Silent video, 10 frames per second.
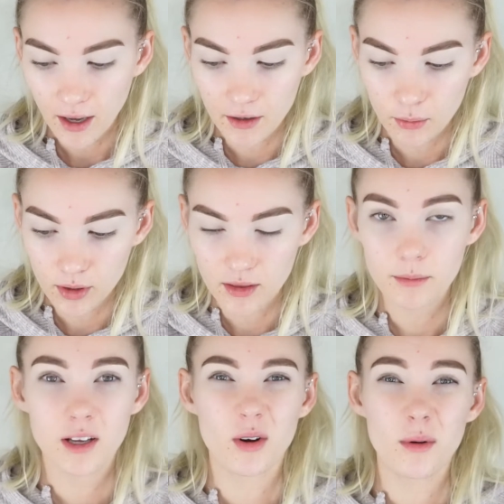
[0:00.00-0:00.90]
I don't want them
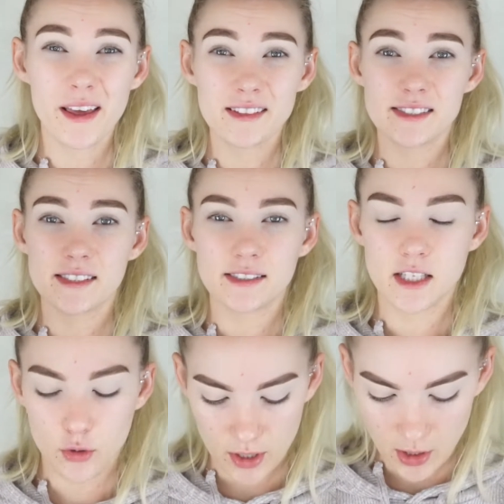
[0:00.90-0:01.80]
to go to waste.
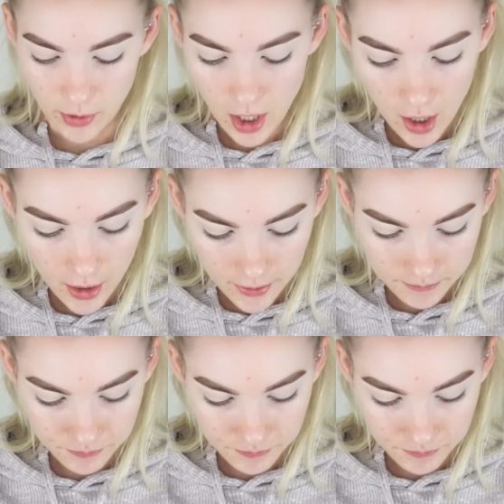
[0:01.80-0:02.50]
So here we are.